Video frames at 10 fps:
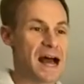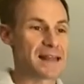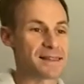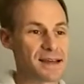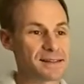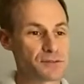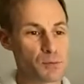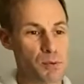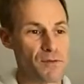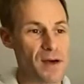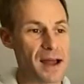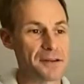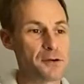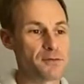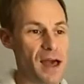I think this will
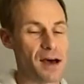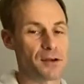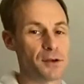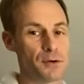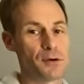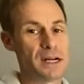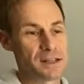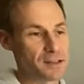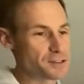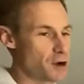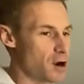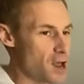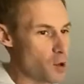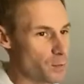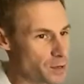provide you value to
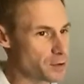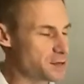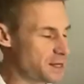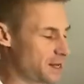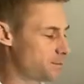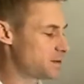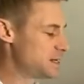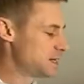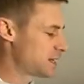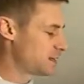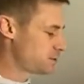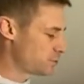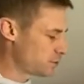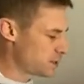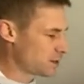start helping your team get
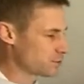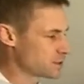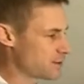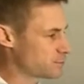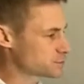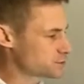to another level.